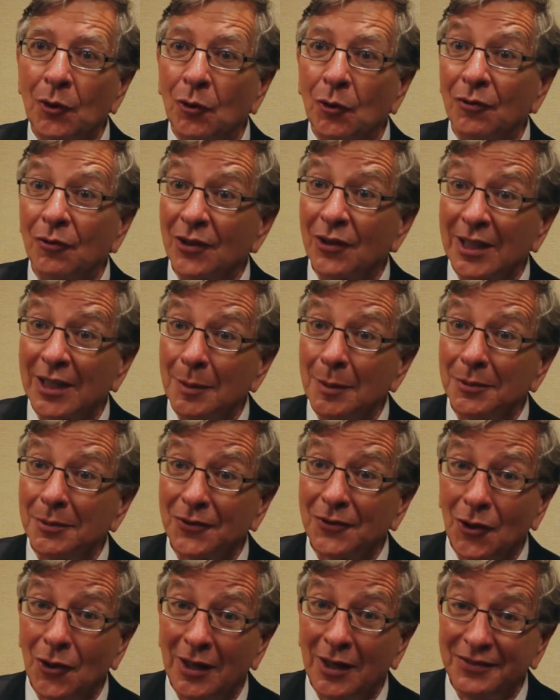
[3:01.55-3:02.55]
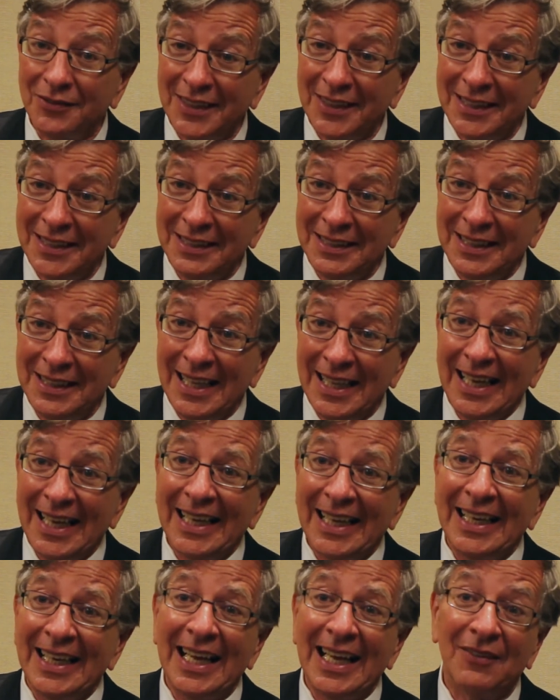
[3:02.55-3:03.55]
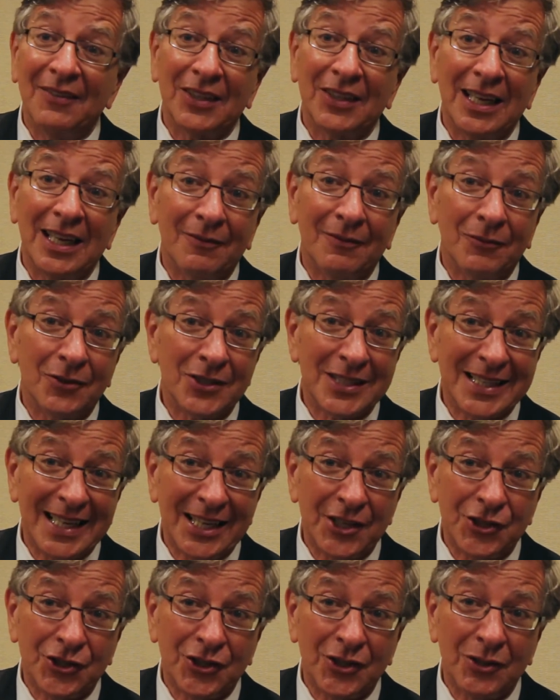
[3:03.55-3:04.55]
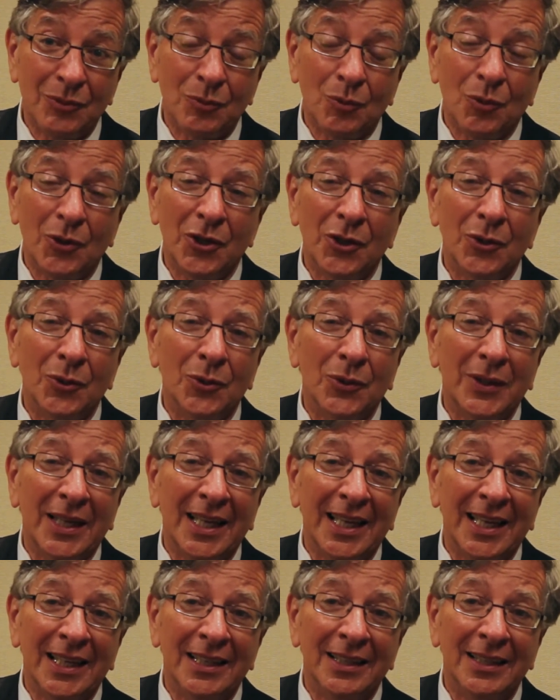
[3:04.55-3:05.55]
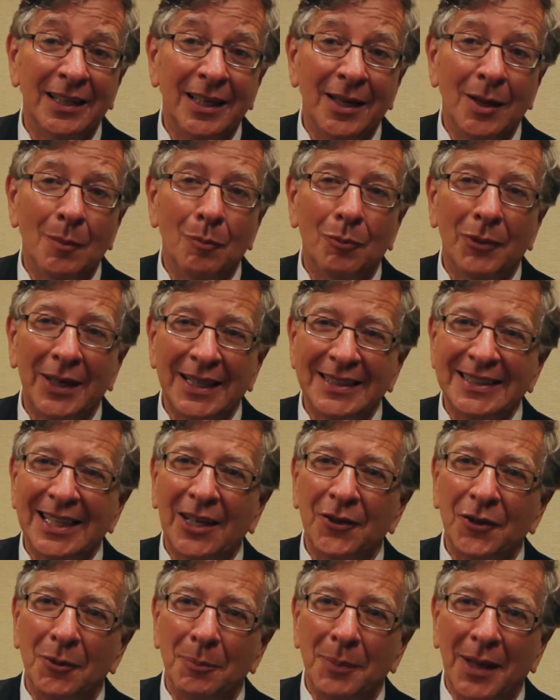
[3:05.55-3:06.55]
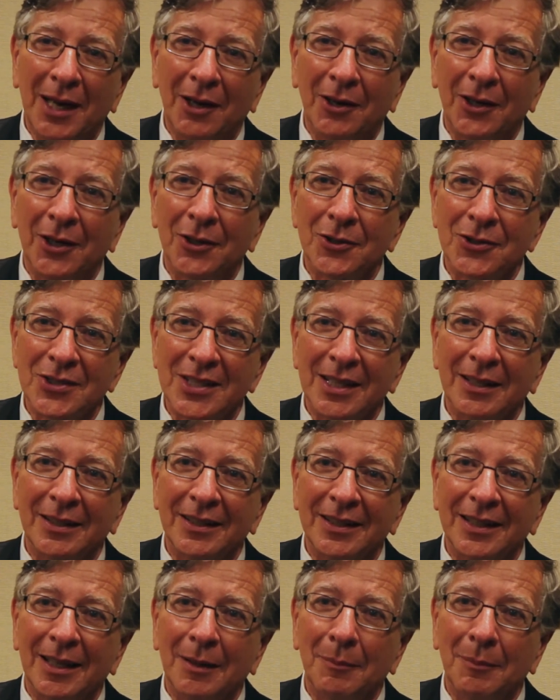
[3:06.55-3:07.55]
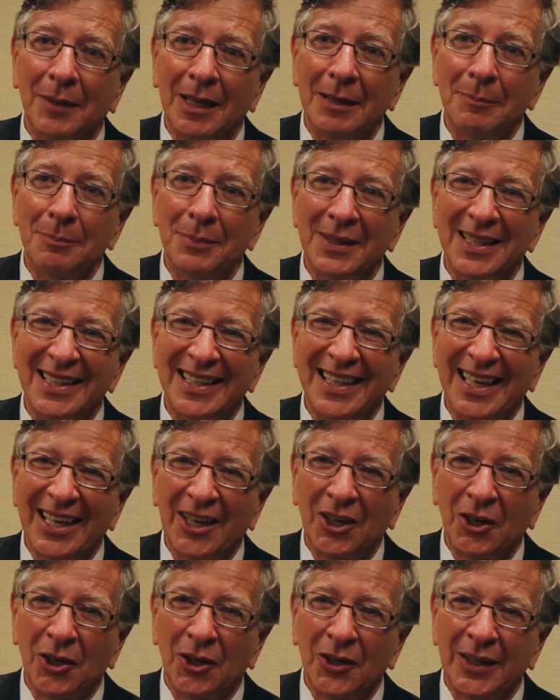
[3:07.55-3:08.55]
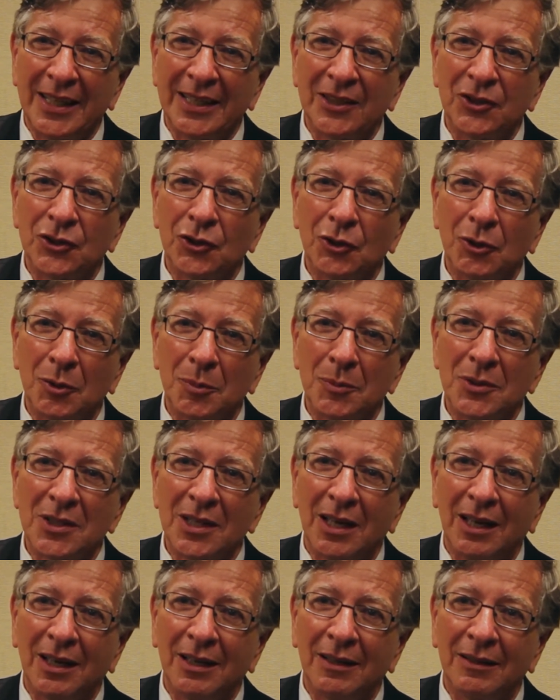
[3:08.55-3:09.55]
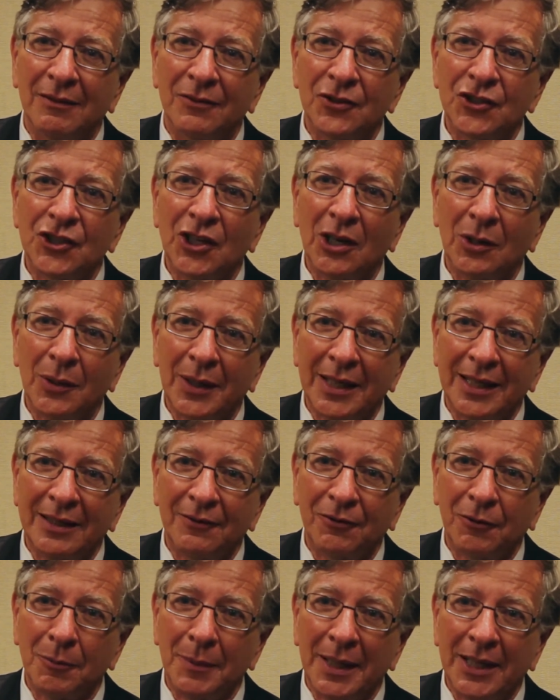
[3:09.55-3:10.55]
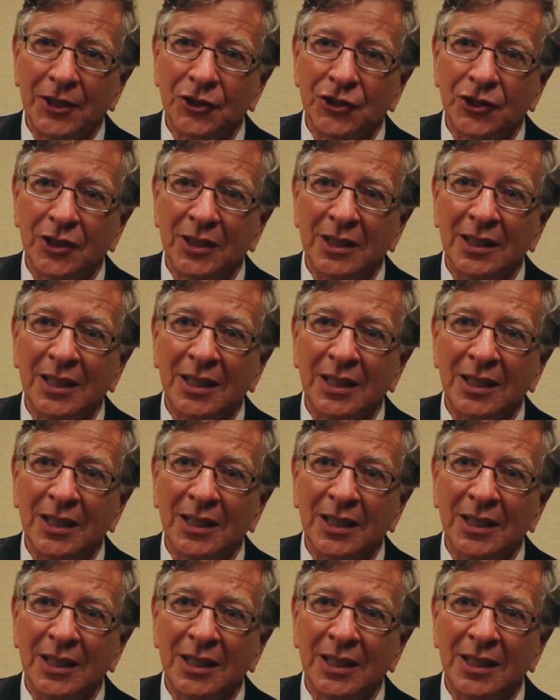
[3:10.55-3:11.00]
over a cup of coffee and have a conversation where you can break down the barriers that might be there in terms of sharing information,